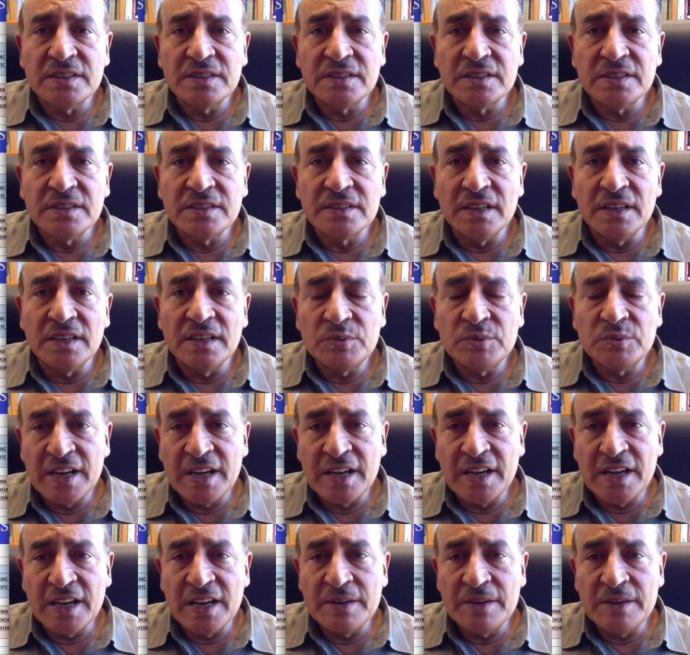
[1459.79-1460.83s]
program,
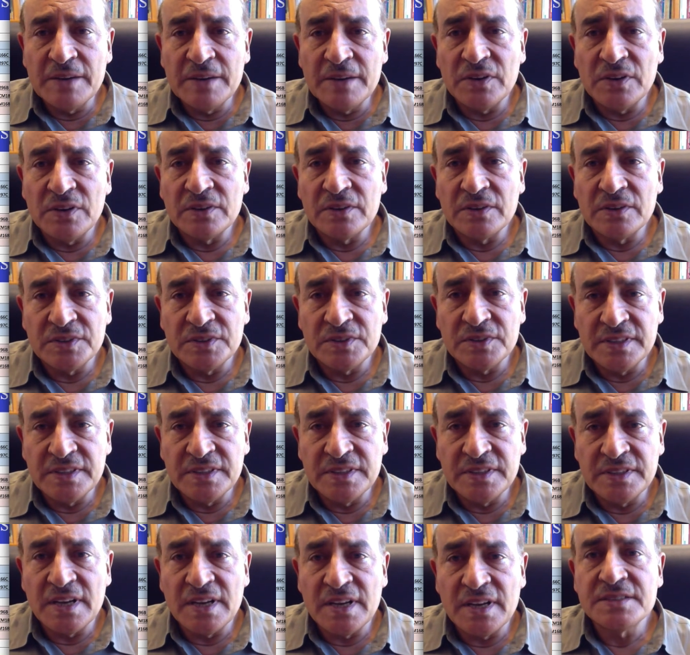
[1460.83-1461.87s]
or for this
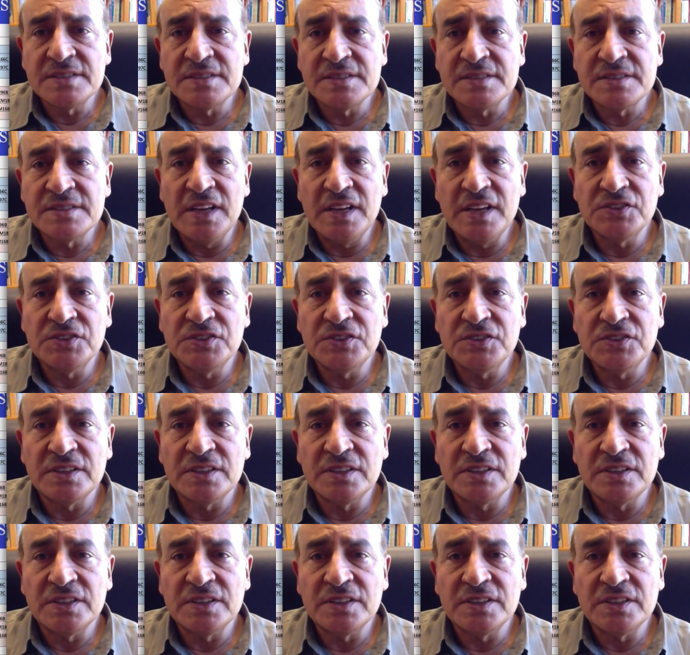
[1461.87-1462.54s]
concentration